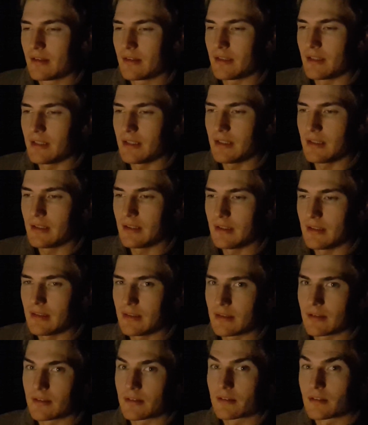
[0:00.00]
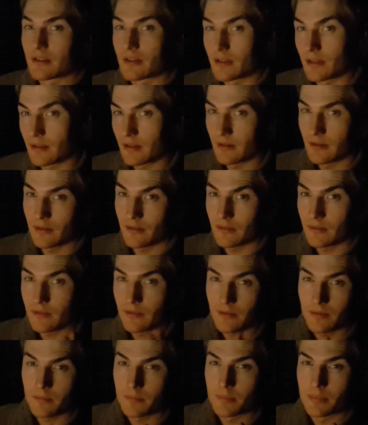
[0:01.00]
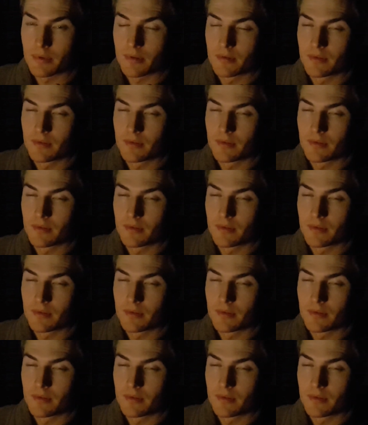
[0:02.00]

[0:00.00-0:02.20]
the club